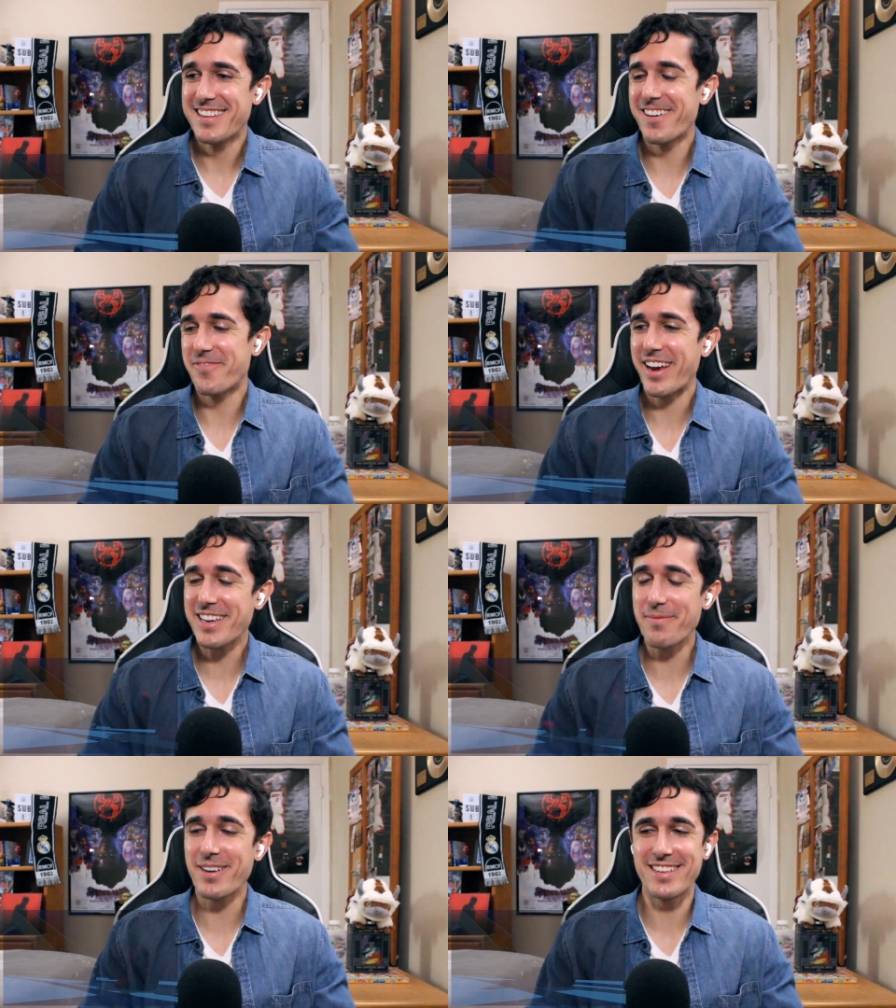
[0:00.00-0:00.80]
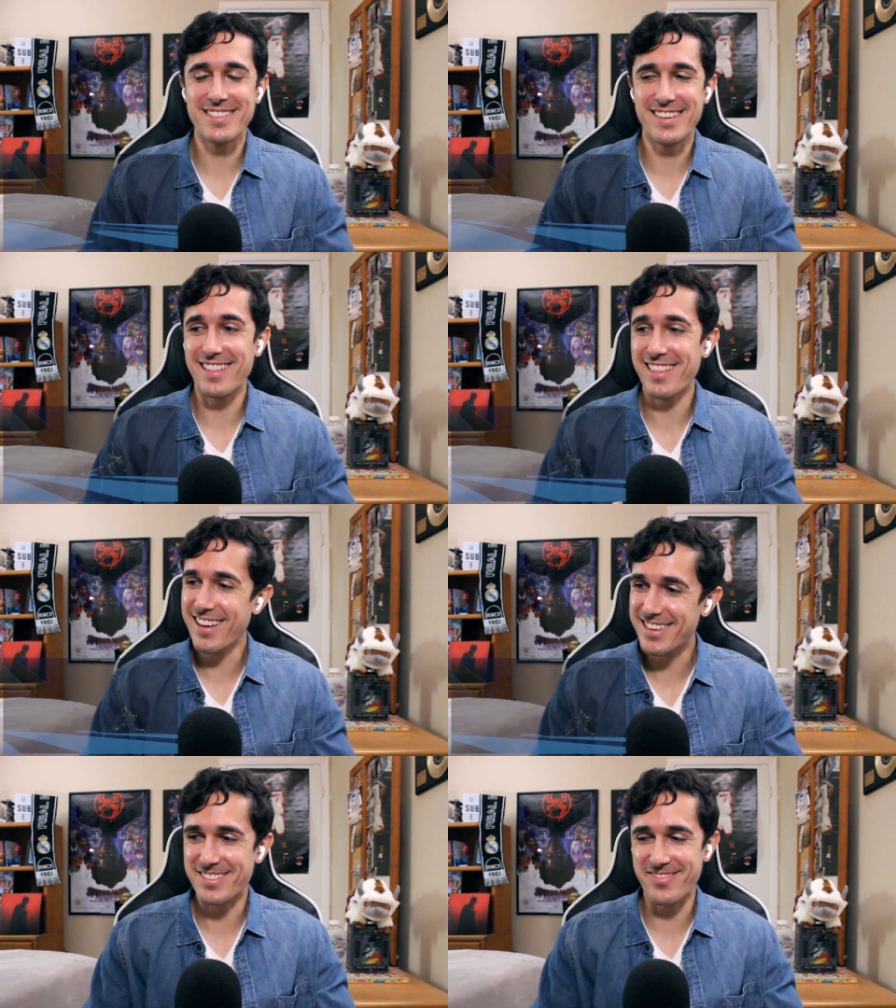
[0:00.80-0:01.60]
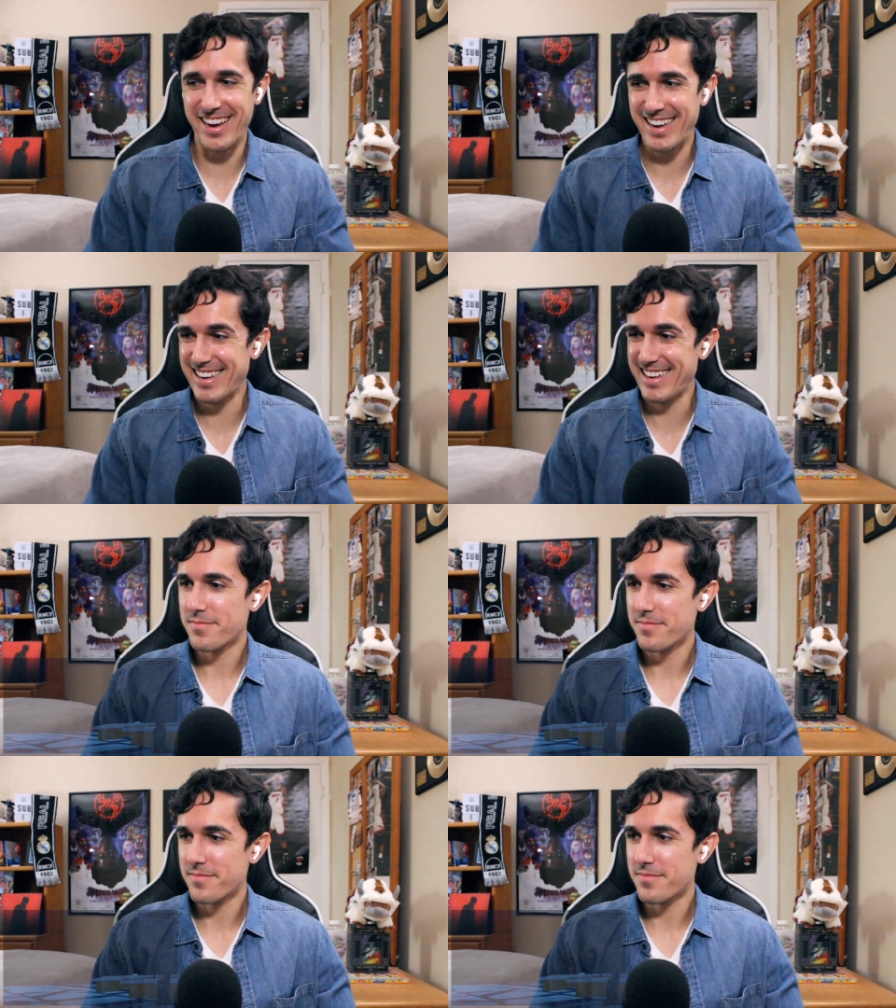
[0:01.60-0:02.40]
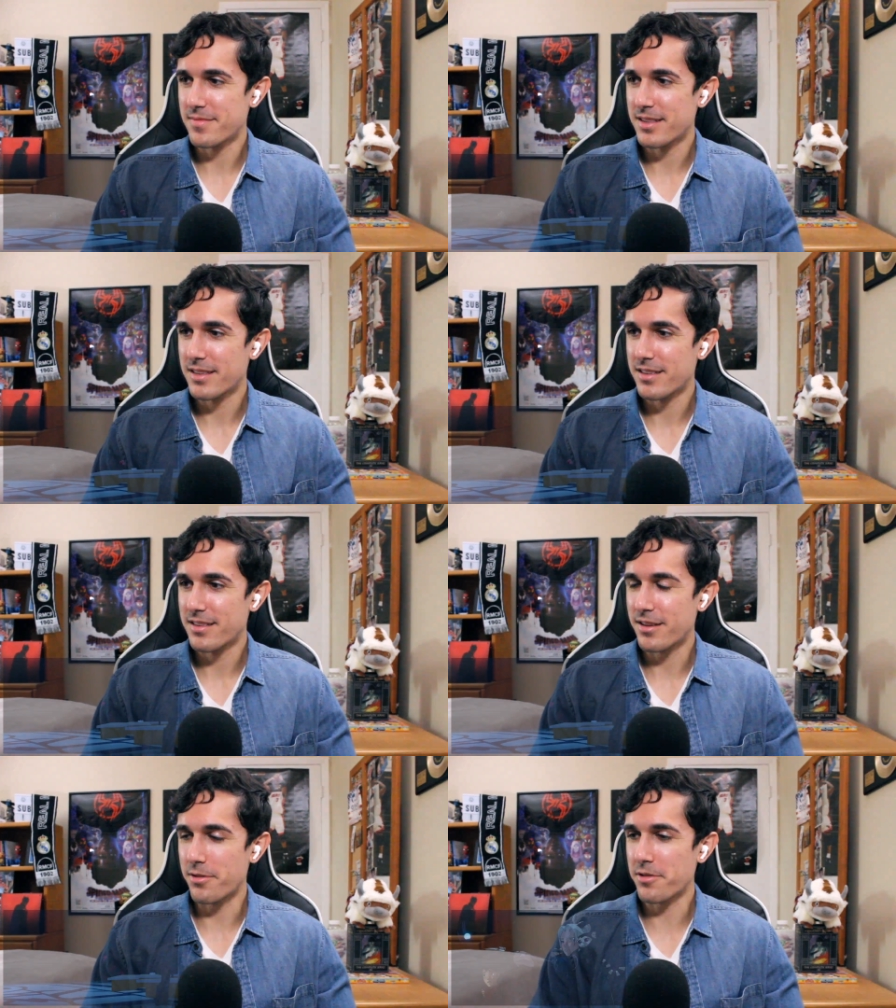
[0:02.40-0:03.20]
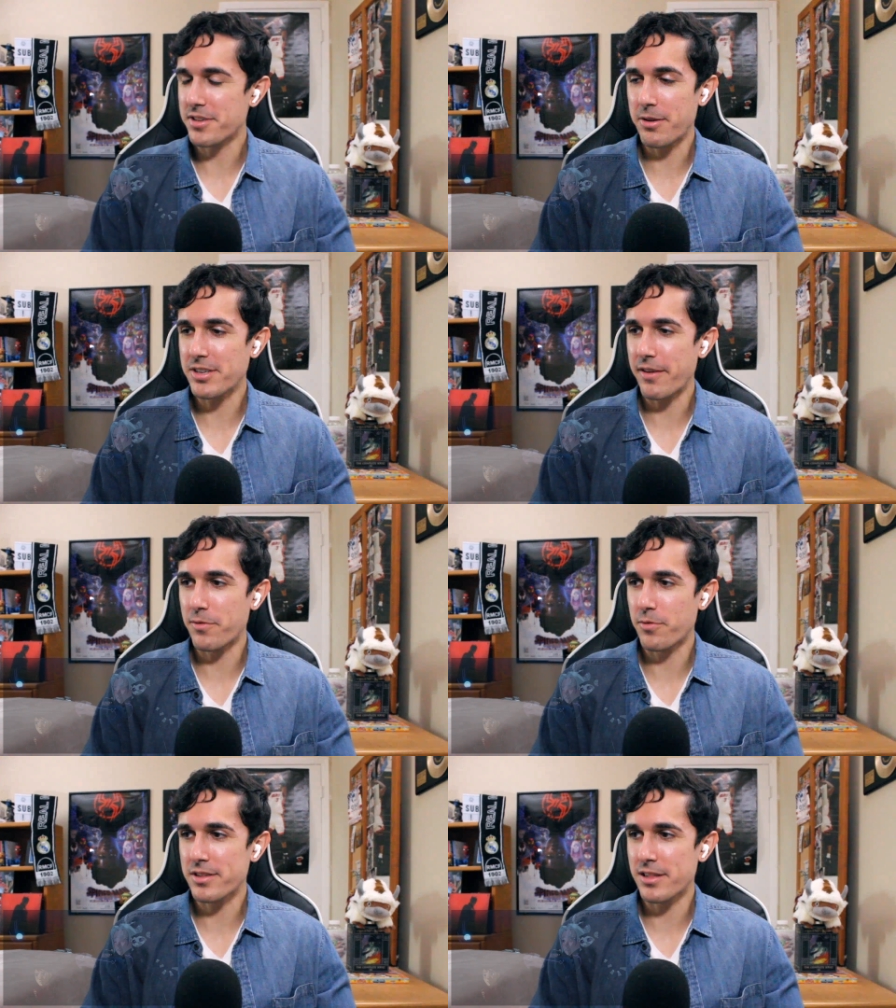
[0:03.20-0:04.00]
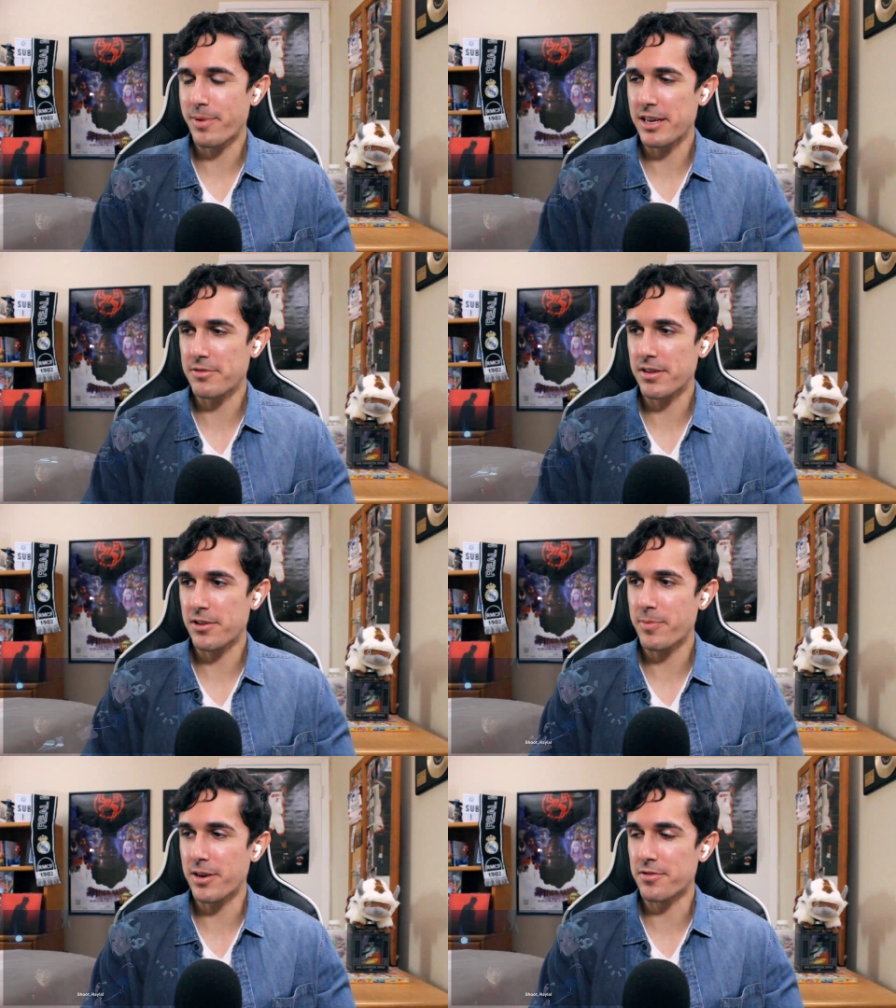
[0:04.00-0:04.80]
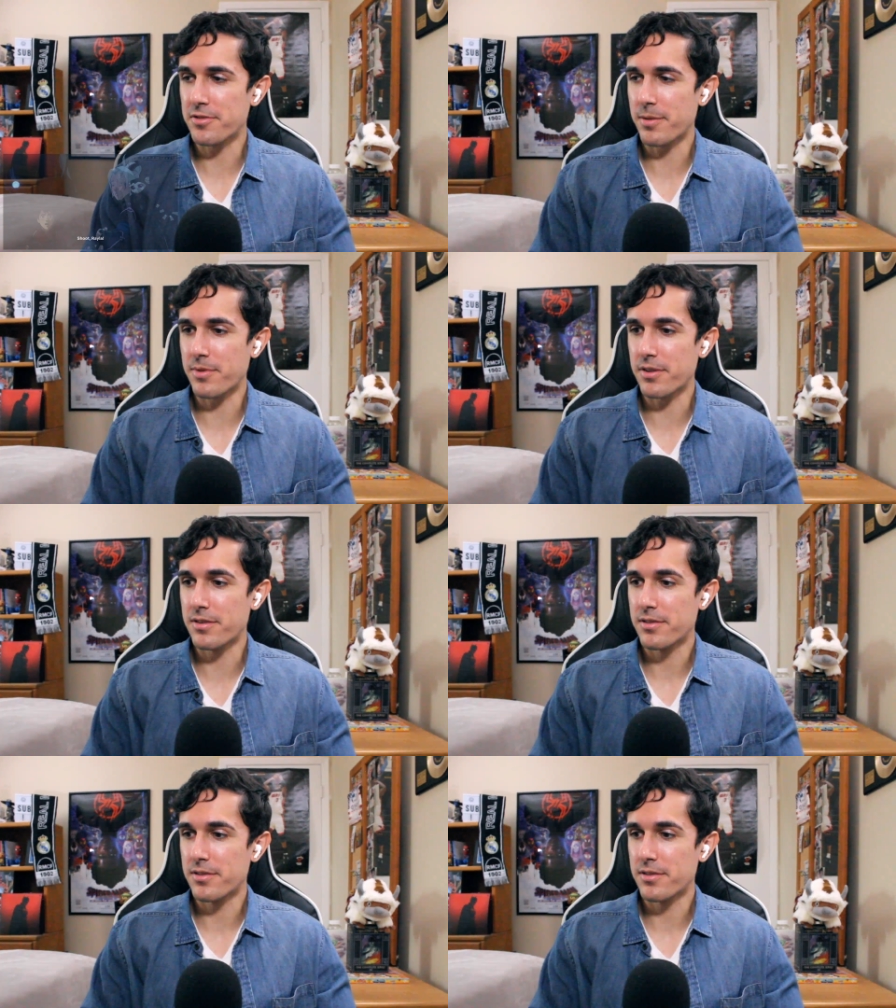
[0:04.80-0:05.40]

Yo, Bait coming in clutch, man. Yo, those arrows haven't worked in the past, really. You better do something.